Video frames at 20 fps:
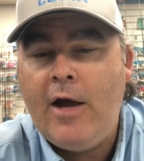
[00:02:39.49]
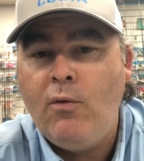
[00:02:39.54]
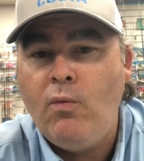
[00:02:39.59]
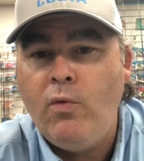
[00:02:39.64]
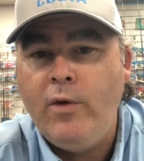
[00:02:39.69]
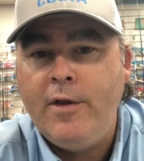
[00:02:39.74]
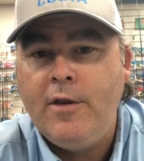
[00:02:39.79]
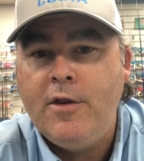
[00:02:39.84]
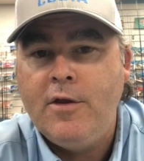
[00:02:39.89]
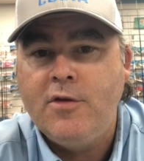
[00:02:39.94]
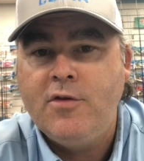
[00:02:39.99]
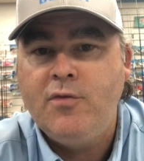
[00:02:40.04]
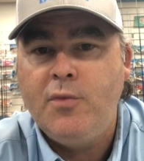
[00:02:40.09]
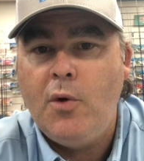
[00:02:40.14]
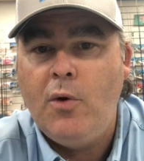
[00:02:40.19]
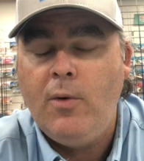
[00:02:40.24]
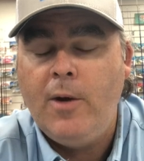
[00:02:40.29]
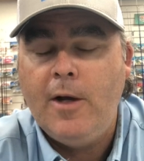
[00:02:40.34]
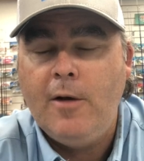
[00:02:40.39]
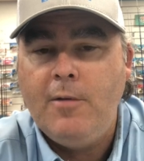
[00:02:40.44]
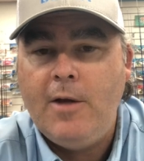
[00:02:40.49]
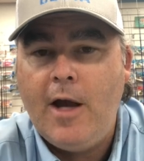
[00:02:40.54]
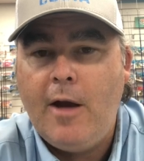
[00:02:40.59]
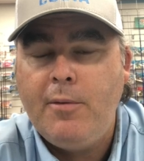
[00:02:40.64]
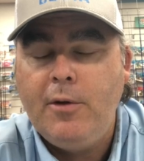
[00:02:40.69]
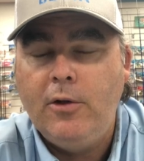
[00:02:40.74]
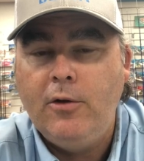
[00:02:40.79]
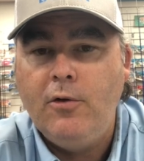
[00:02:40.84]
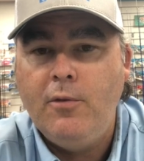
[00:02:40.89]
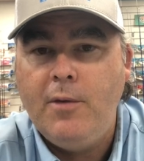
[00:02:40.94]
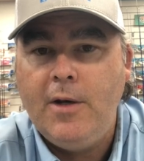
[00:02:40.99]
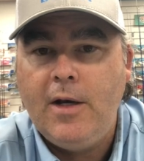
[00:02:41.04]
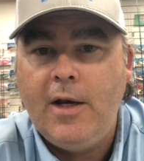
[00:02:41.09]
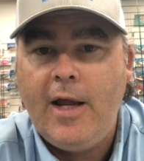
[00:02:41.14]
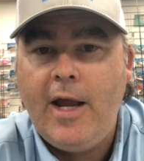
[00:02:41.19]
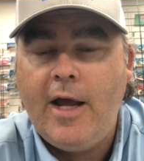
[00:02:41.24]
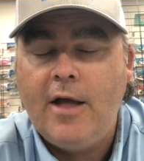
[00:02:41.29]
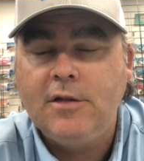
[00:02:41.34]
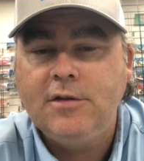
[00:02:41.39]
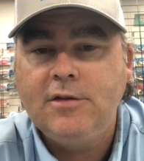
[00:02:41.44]
with the swell going to be up a little bit
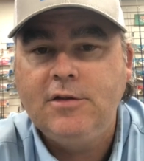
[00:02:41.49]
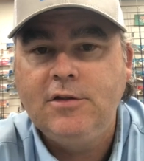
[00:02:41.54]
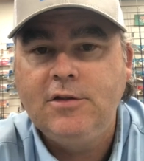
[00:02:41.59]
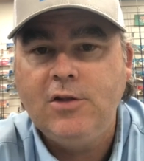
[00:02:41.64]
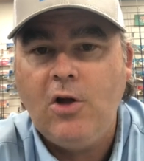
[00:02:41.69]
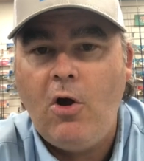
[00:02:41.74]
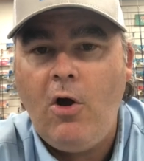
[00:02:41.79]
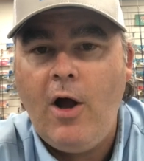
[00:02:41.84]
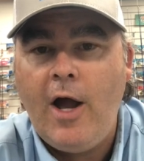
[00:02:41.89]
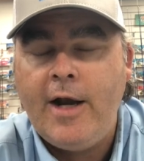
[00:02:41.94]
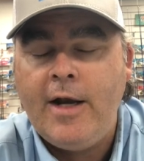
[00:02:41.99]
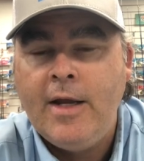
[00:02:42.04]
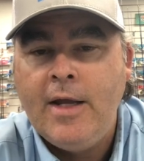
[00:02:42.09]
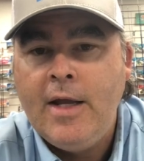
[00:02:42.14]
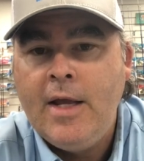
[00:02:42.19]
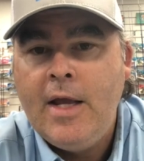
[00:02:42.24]
outside.